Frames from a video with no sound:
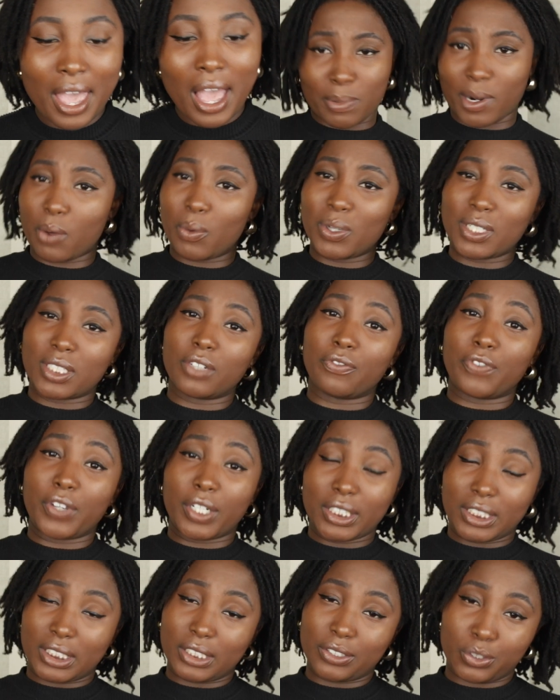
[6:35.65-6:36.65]
But I was in a
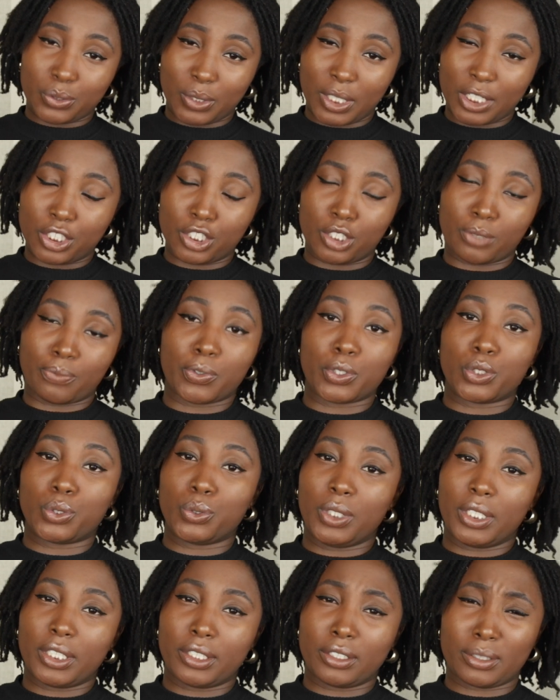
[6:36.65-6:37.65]
very serious relationship for
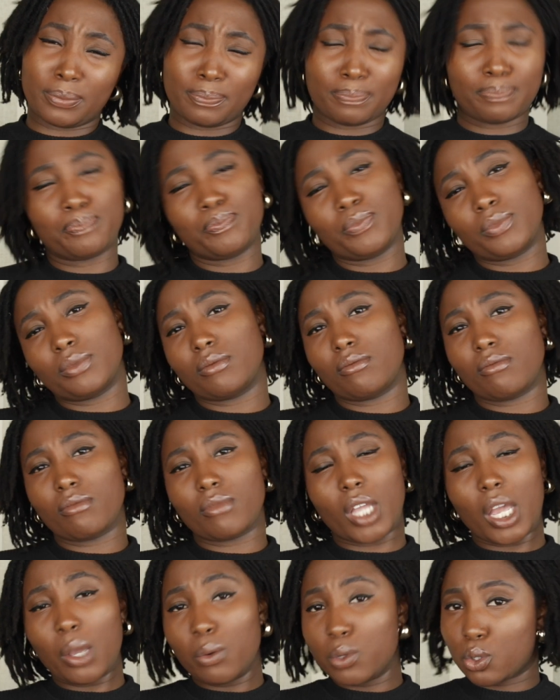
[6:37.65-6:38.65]
2 years.
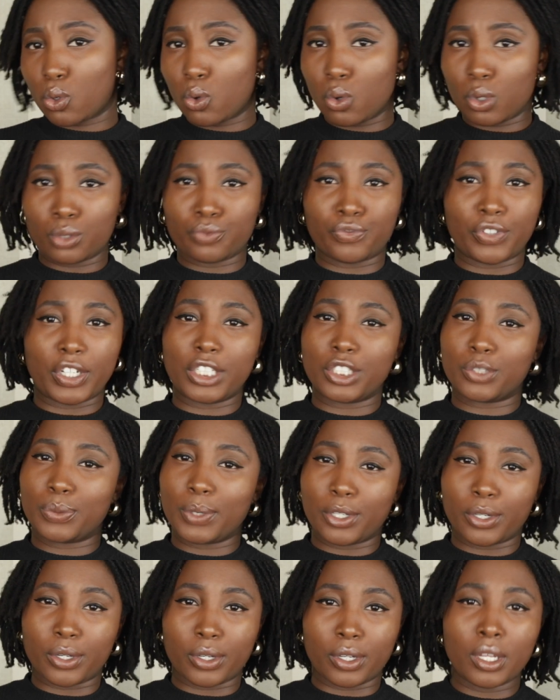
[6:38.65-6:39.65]
It was cool, very
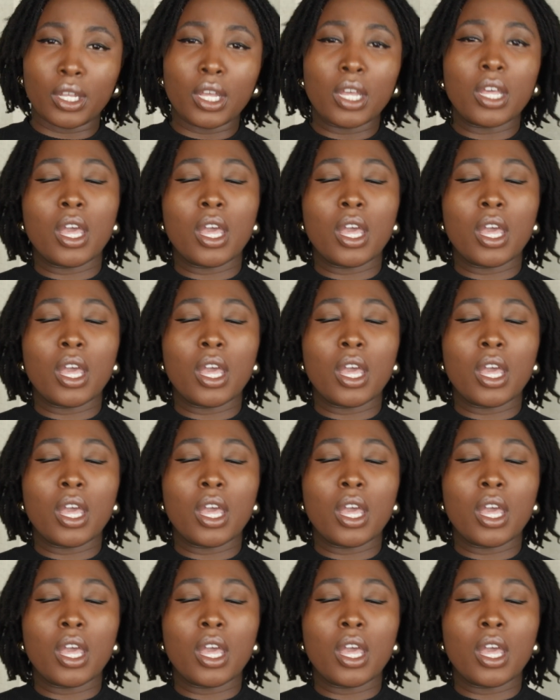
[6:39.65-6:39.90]
sweet girl.